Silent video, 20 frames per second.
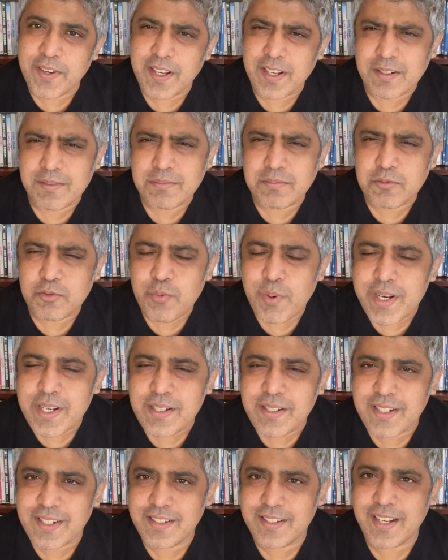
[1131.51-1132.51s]
a
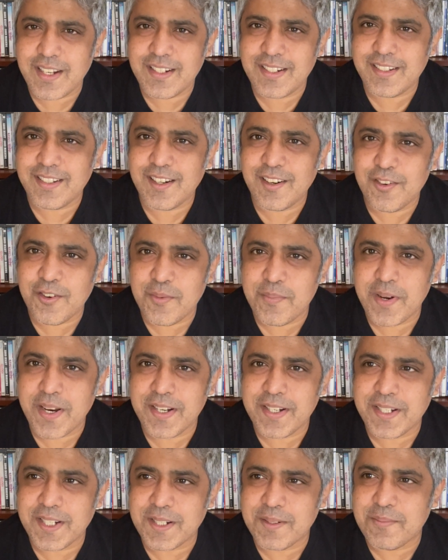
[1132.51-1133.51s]
quintessential
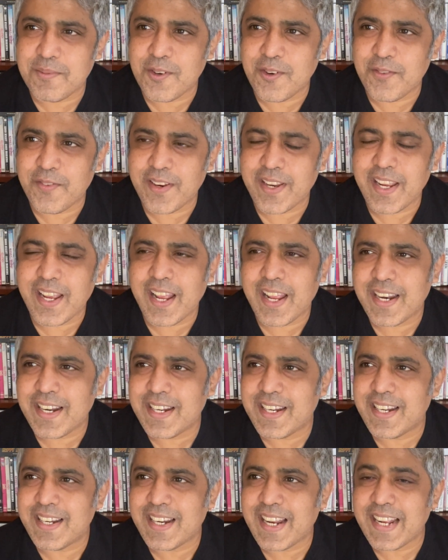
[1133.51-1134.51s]
romantic movie,
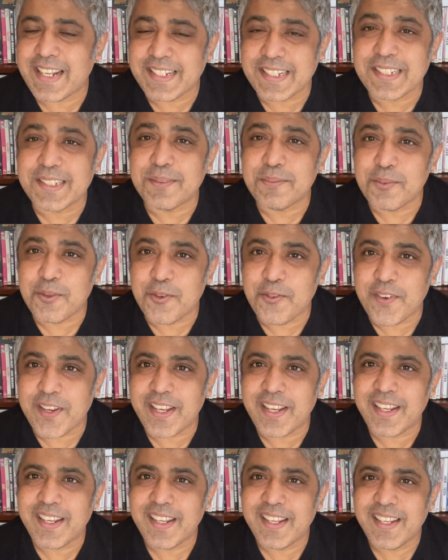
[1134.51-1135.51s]
and I think the
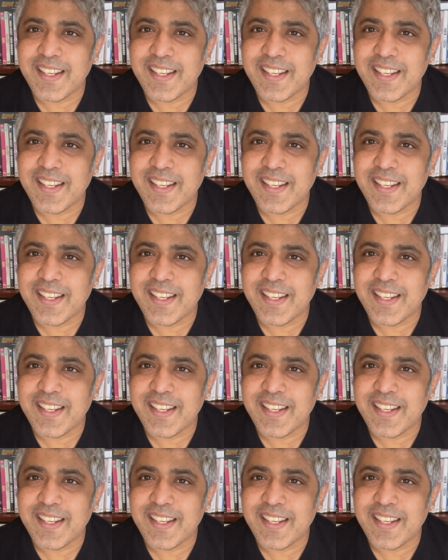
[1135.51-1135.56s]
movie